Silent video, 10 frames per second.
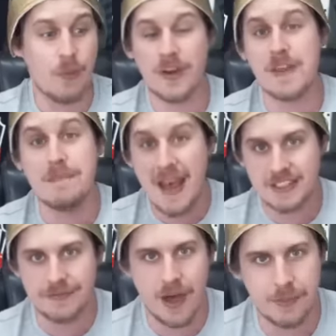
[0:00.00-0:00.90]
then got one of the
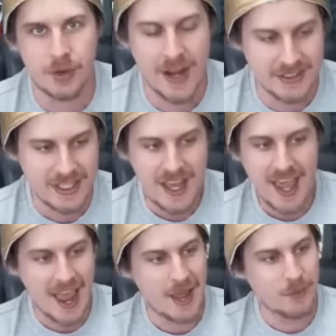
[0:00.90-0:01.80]
massive upgrades
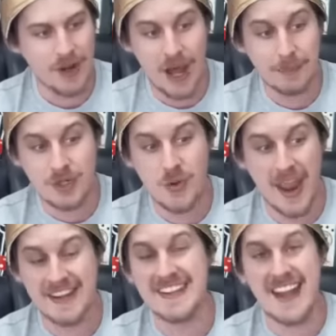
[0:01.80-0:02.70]
and went up
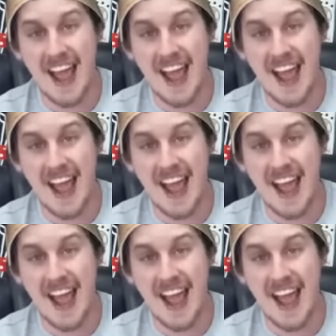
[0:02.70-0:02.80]
to a